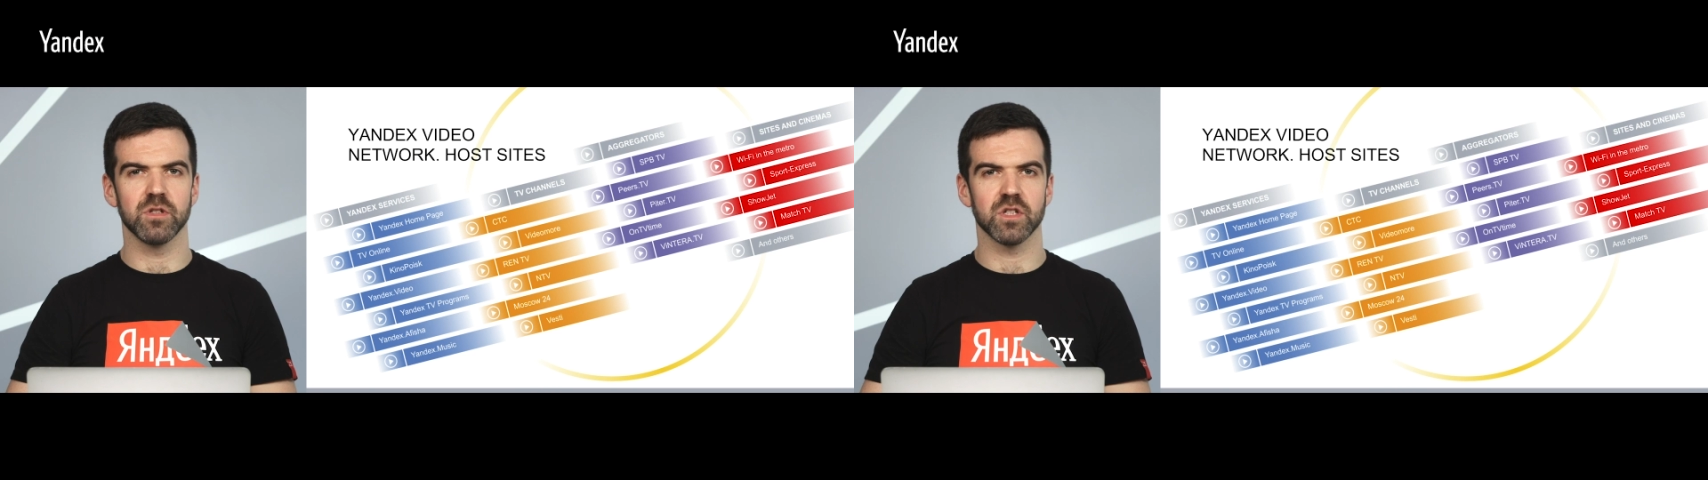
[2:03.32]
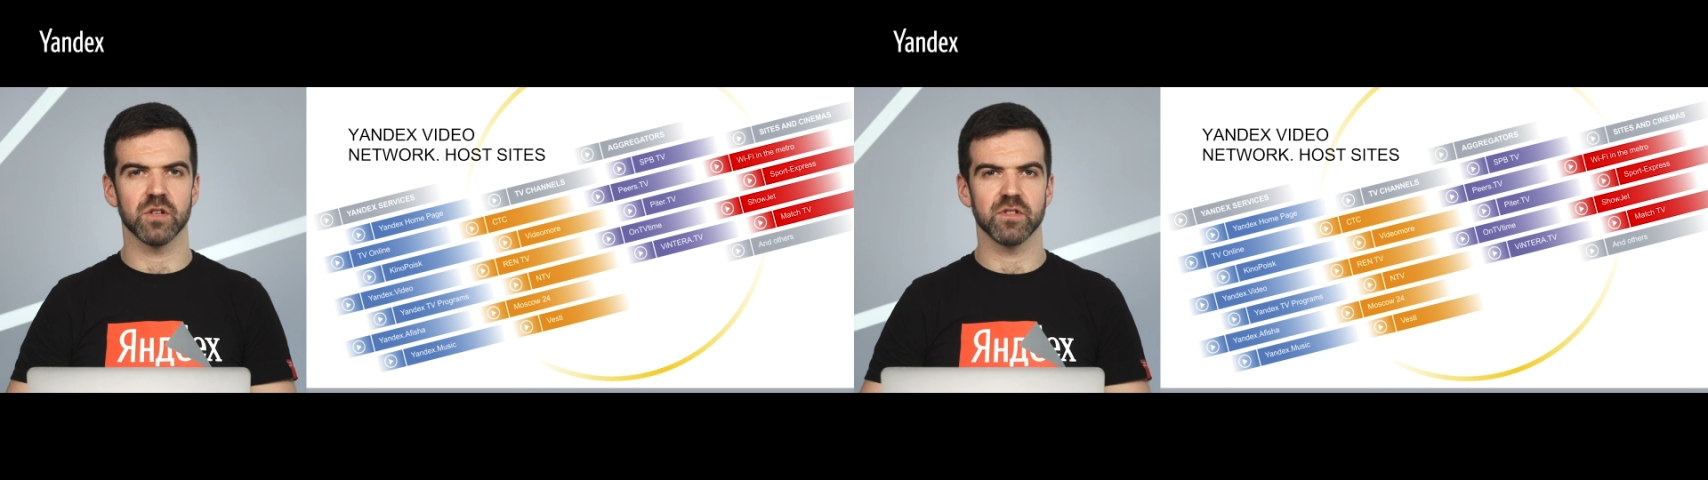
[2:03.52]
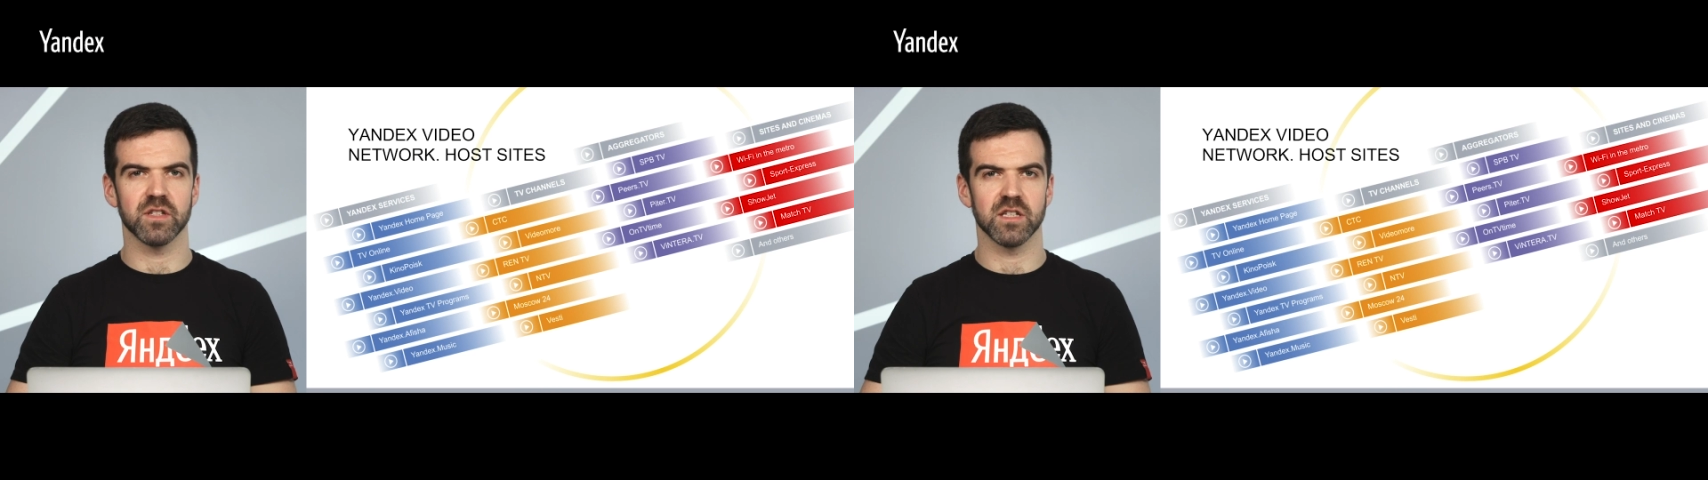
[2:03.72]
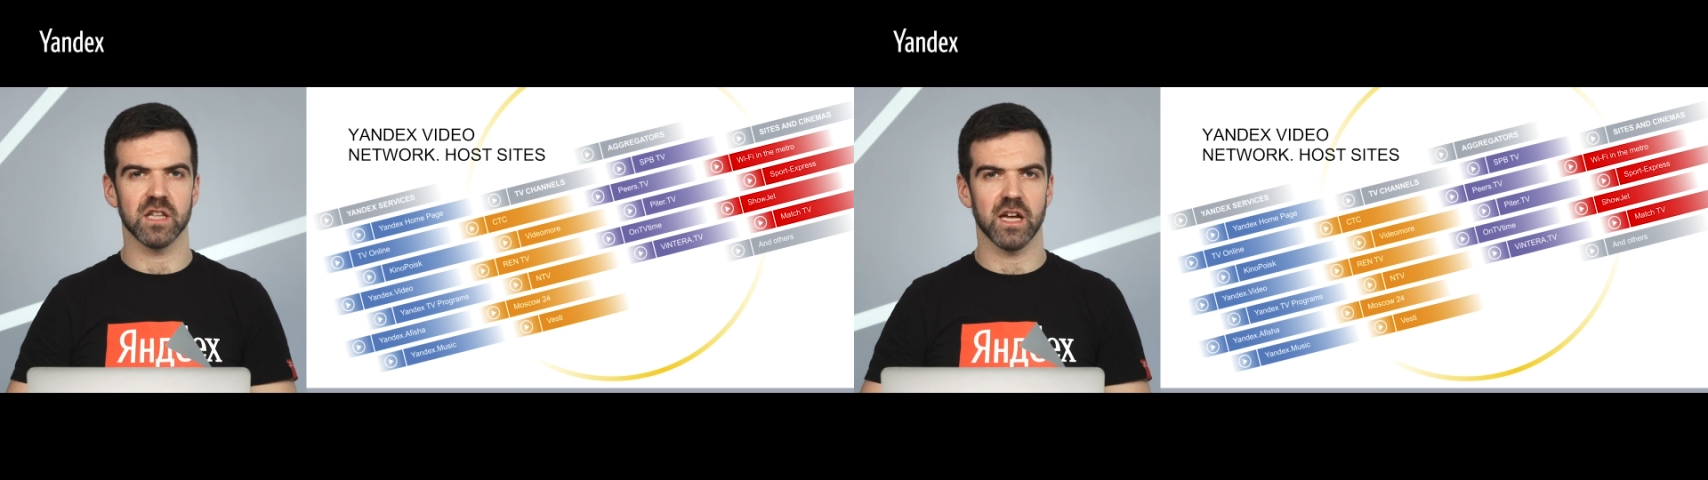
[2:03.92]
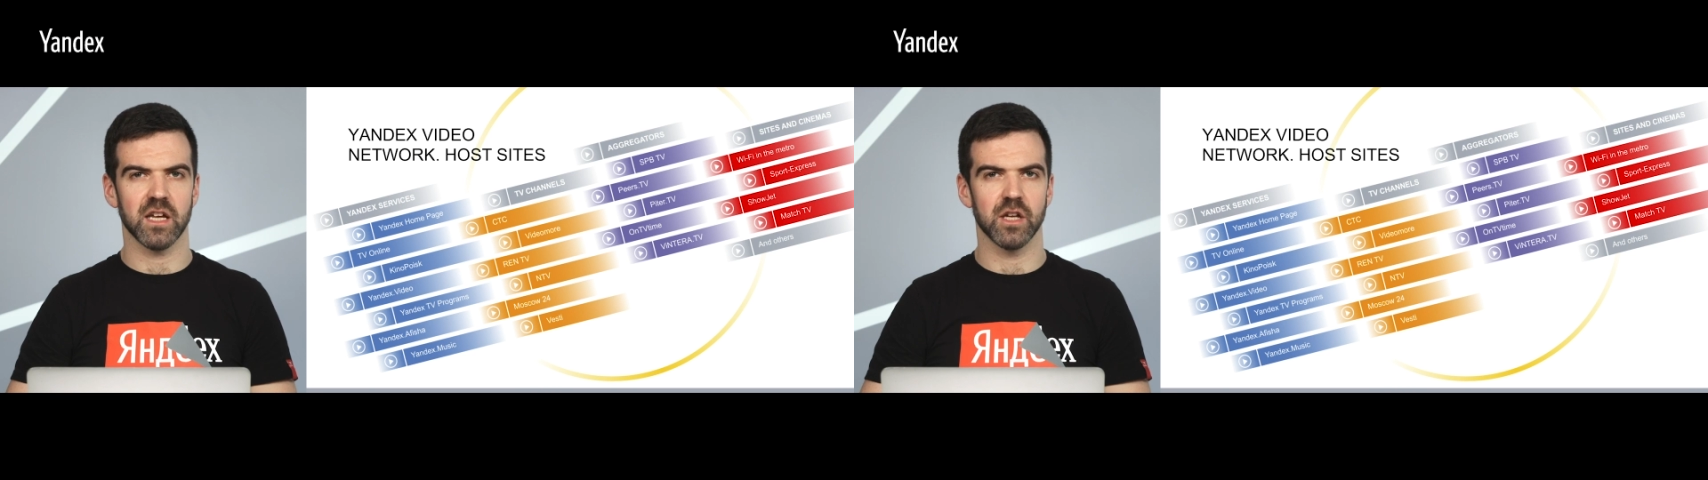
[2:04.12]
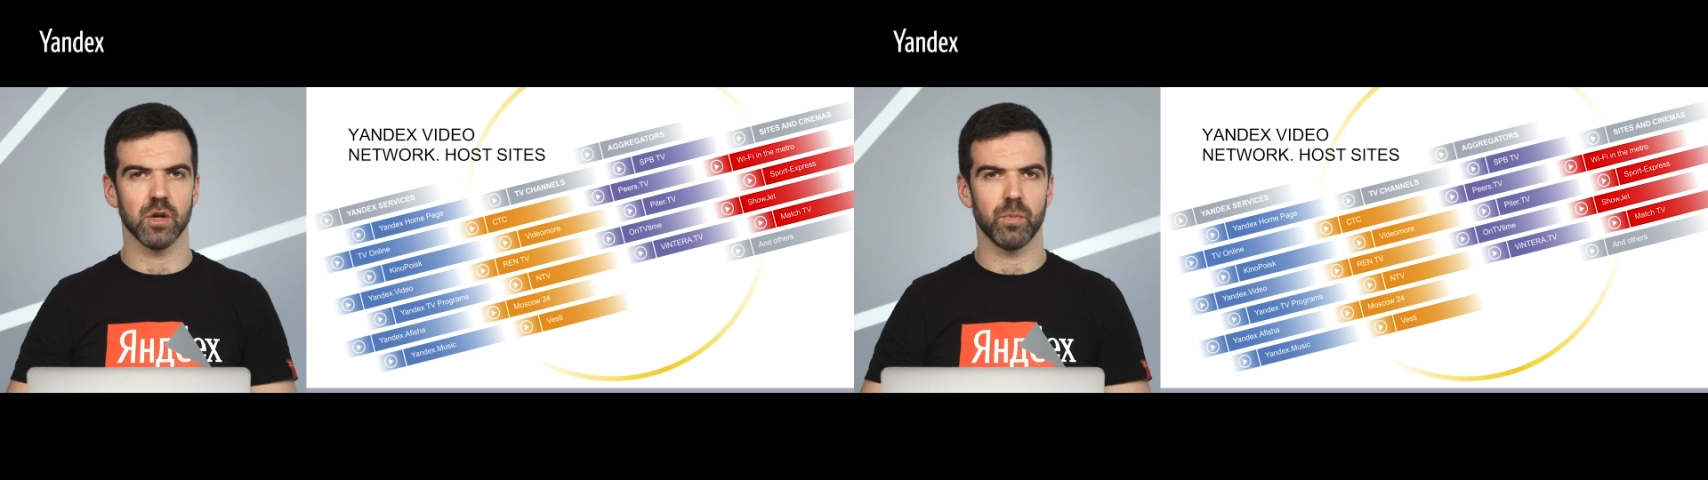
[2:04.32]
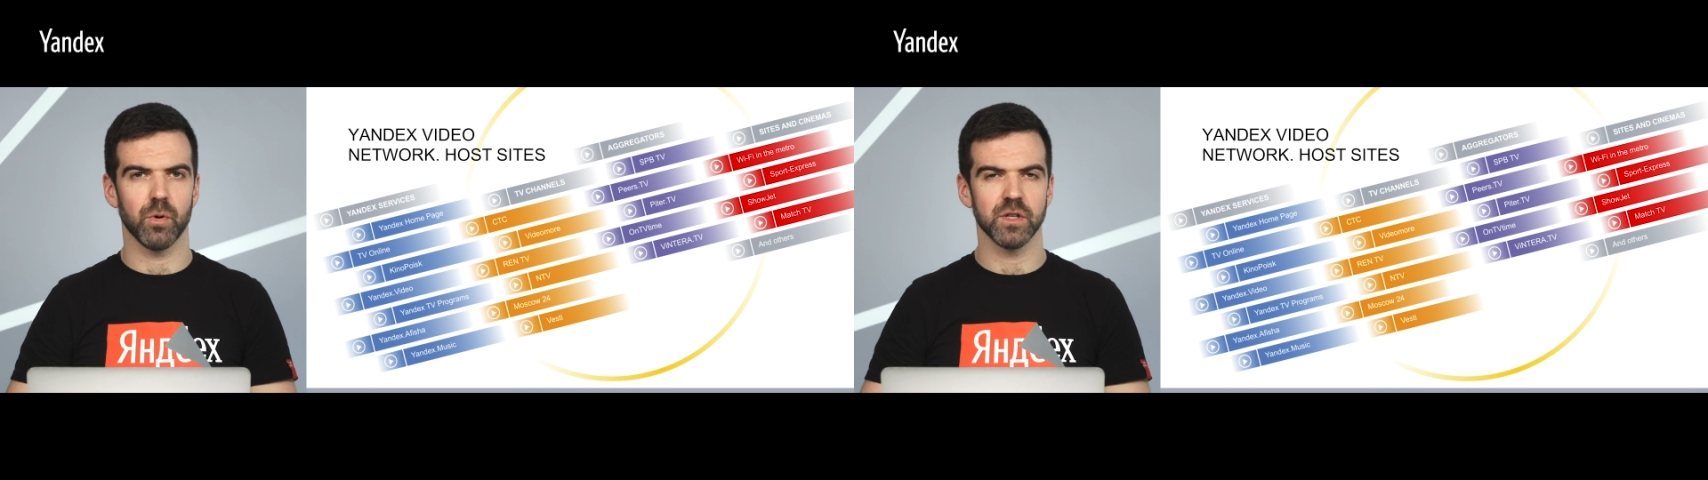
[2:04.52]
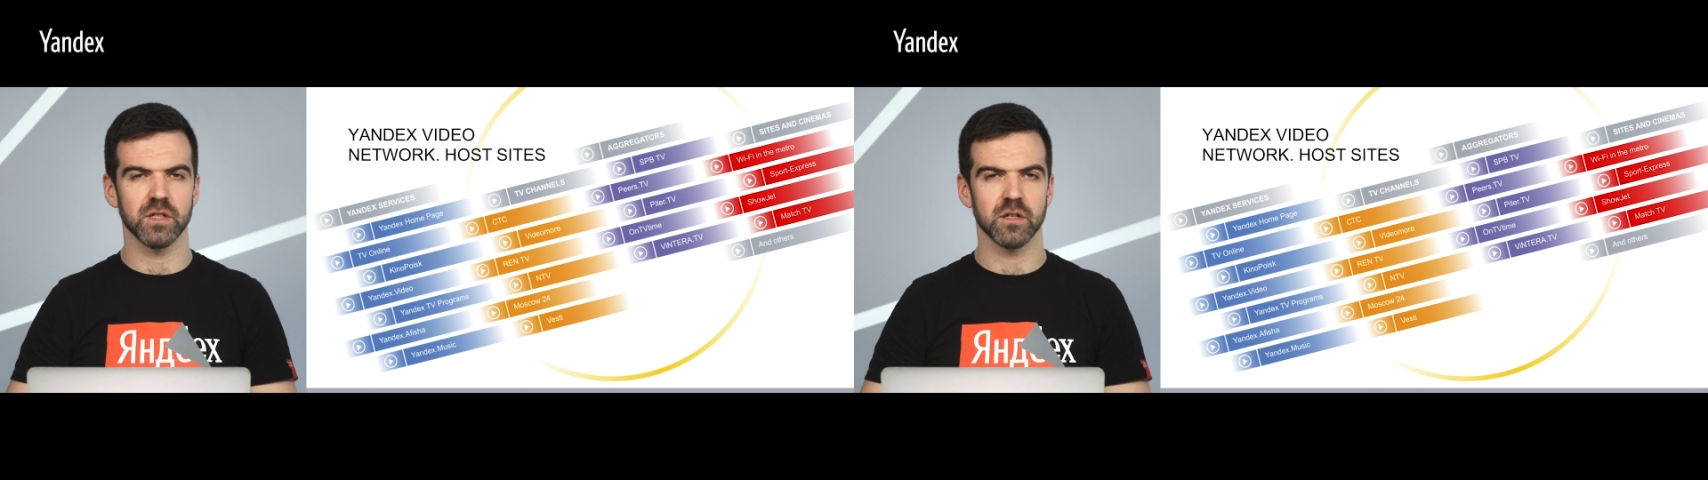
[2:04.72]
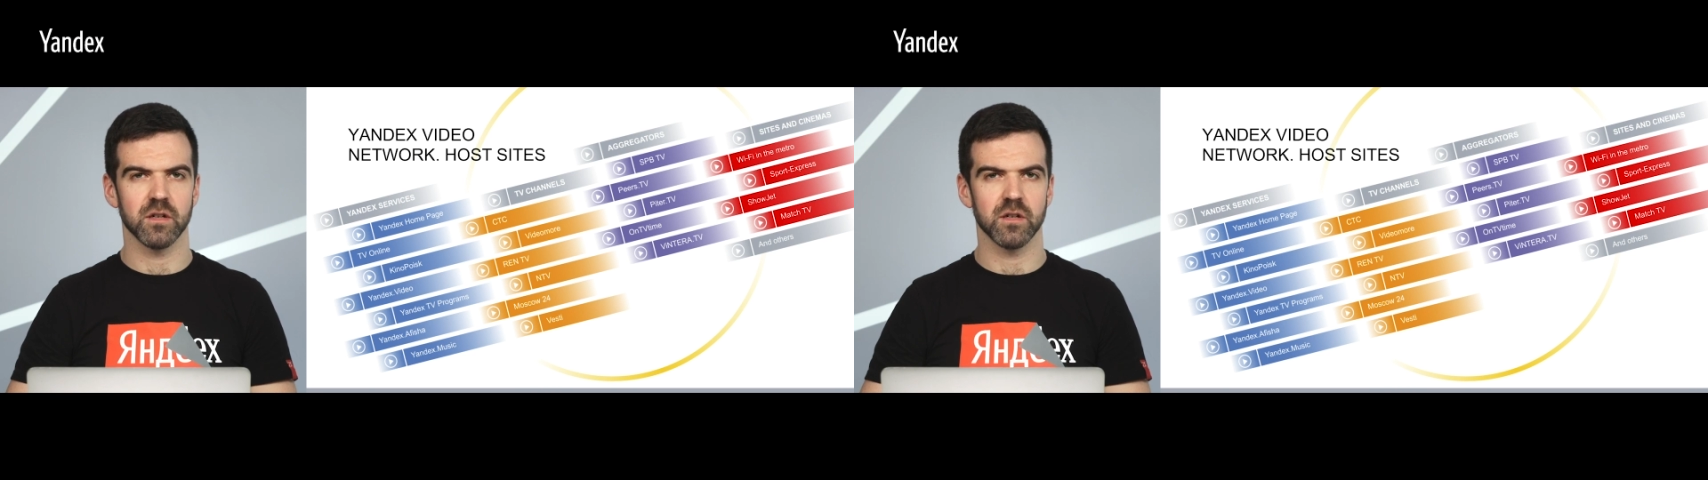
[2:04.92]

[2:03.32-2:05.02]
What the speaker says: services like Kinopoisk,